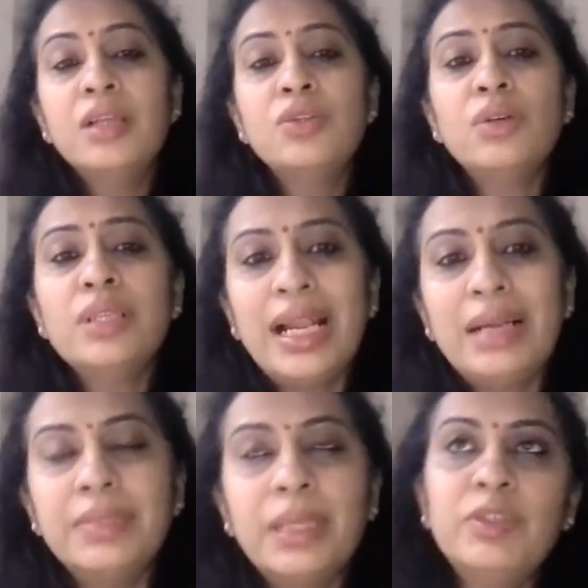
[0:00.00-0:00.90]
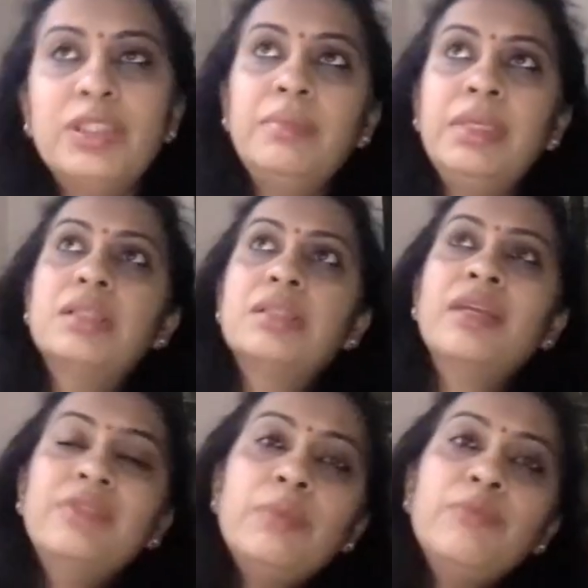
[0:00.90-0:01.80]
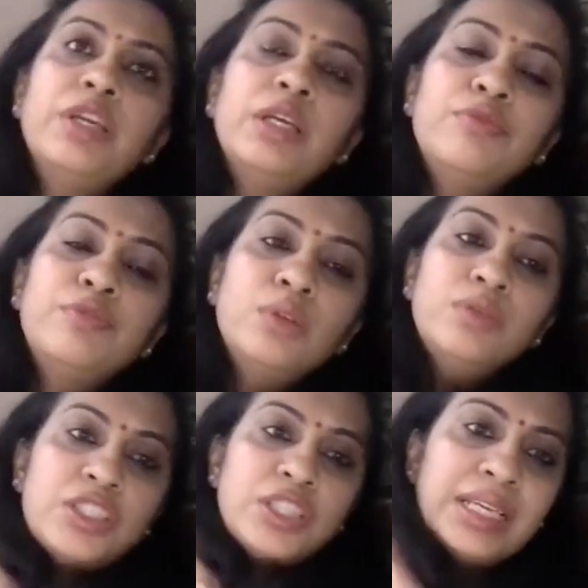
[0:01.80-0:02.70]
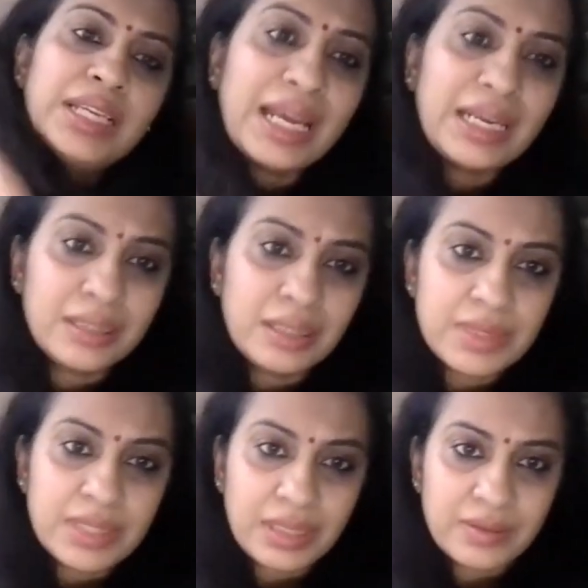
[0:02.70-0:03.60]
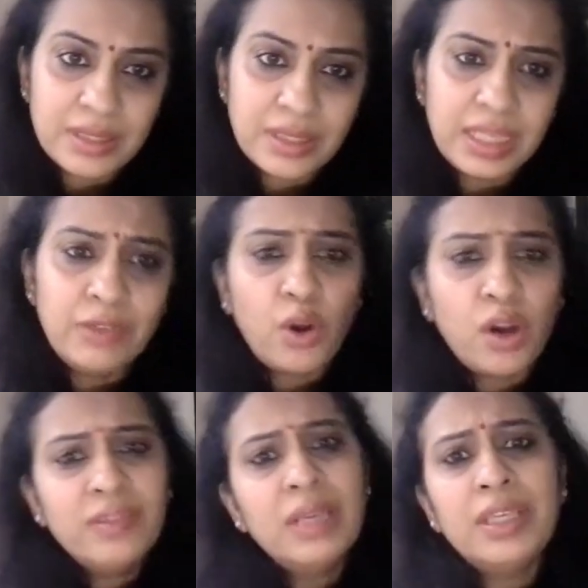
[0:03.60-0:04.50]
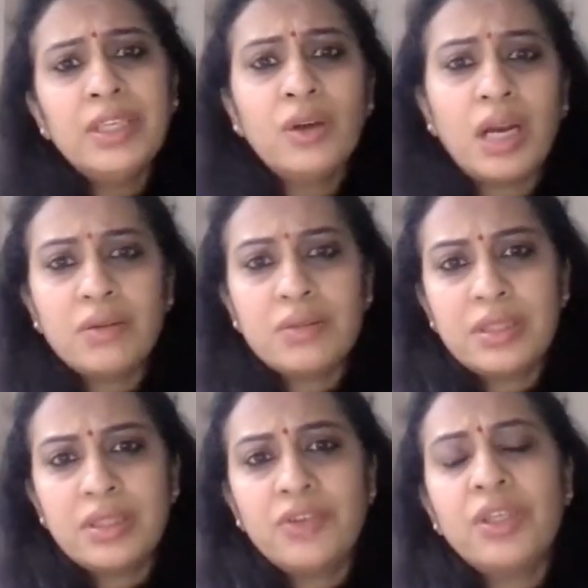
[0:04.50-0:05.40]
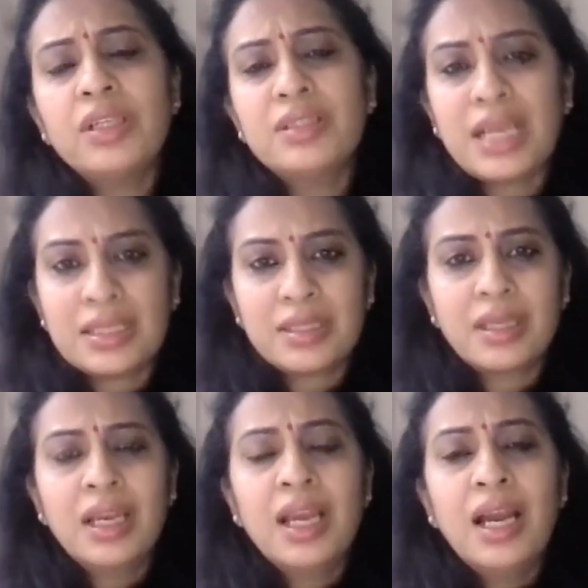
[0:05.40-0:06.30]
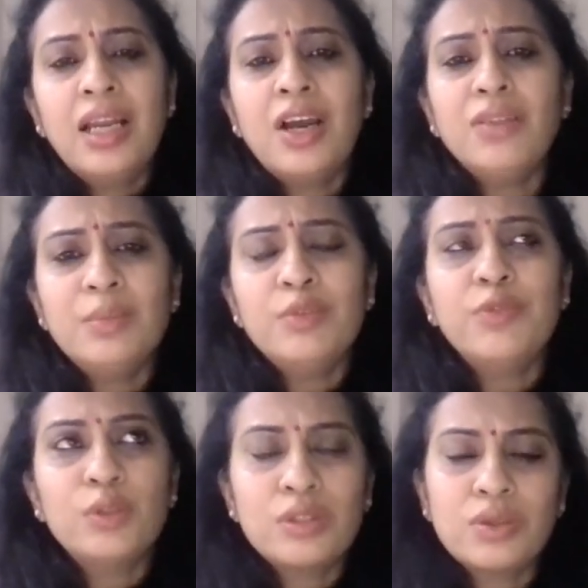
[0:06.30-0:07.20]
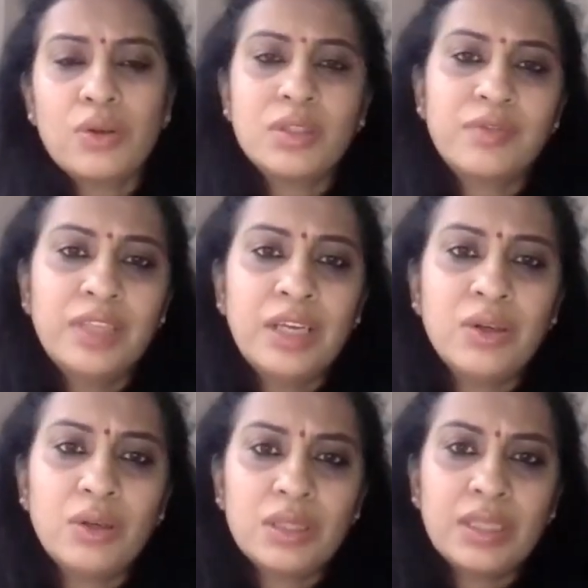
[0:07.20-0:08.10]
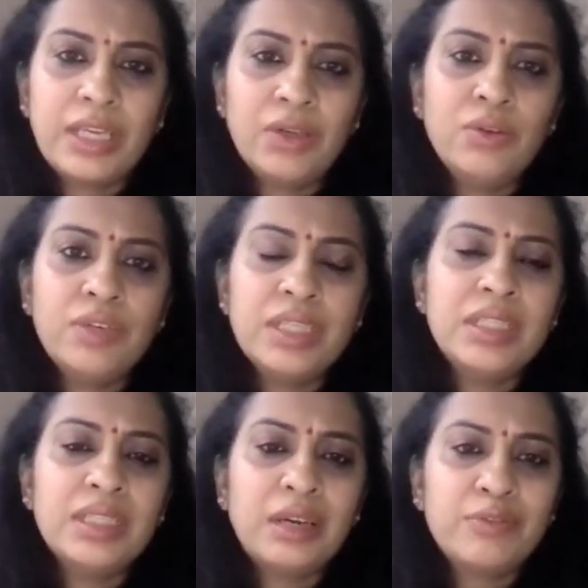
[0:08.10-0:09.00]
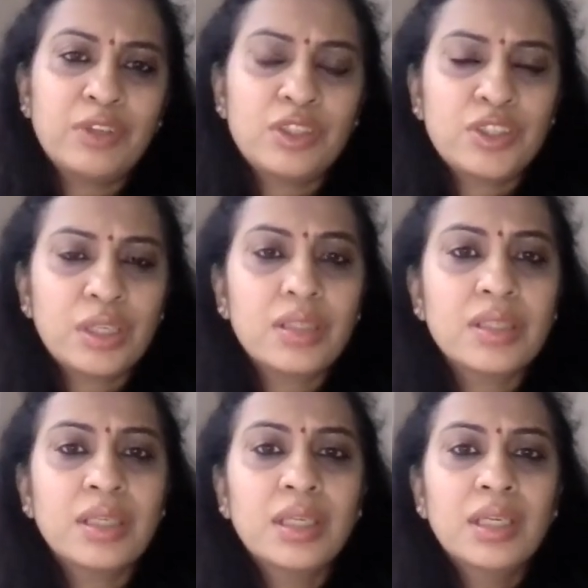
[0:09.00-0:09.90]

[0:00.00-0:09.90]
Don't help them with the meals. Give them finger food which they can handle themselves. Involve them in your house in the real task. Allow them to fold socks if they are not ready enough for a shirt.